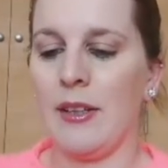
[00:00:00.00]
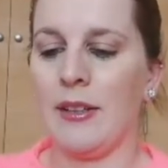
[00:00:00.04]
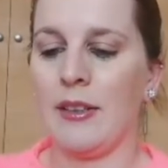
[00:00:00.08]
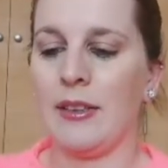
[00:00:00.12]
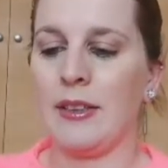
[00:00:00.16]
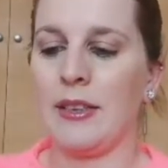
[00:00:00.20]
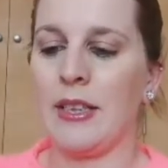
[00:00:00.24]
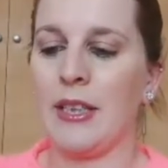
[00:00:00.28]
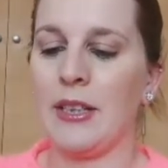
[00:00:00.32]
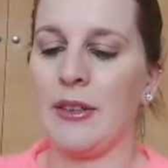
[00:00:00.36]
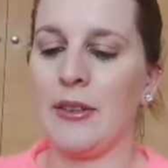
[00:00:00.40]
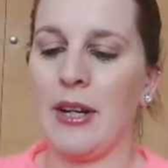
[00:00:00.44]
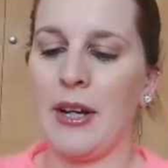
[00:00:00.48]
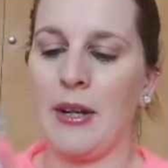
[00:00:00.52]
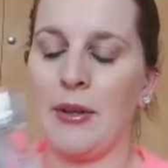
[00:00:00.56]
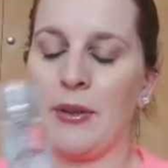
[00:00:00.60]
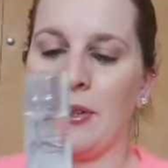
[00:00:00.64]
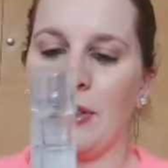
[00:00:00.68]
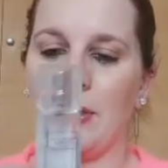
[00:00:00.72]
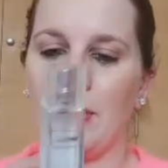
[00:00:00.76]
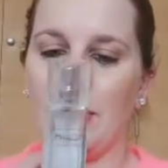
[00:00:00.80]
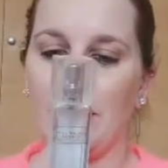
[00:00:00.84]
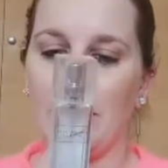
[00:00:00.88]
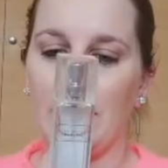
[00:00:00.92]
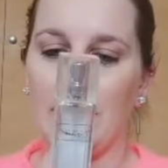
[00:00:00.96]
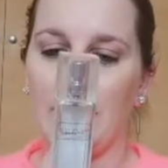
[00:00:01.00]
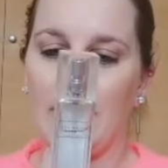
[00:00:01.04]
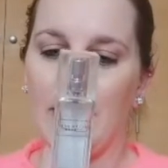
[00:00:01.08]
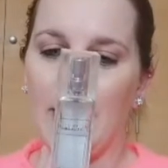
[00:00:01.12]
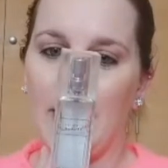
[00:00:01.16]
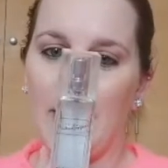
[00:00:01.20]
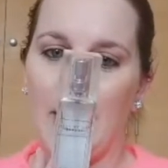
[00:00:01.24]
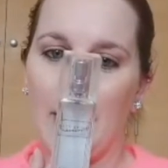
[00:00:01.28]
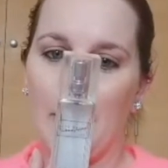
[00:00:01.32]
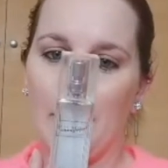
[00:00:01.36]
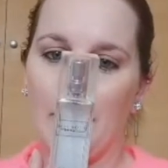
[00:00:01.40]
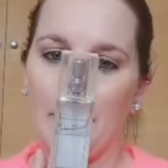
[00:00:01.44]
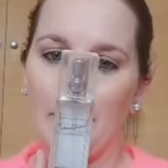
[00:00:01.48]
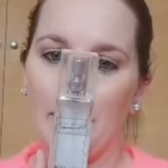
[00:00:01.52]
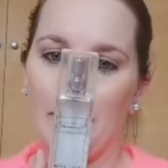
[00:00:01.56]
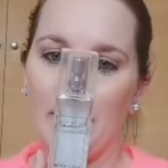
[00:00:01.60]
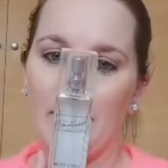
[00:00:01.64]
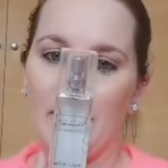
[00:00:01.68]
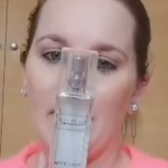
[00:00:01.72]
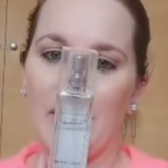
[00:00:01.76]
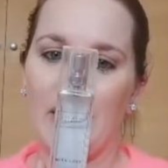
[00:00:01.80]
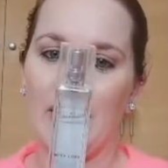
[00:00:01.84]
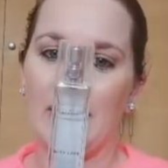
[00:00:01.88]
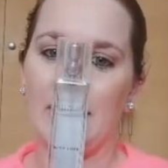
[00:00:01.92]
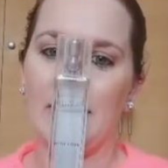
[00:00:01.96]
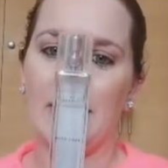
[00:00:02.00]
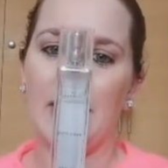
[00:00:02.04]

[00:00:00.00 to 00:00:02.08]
so I was really happy with this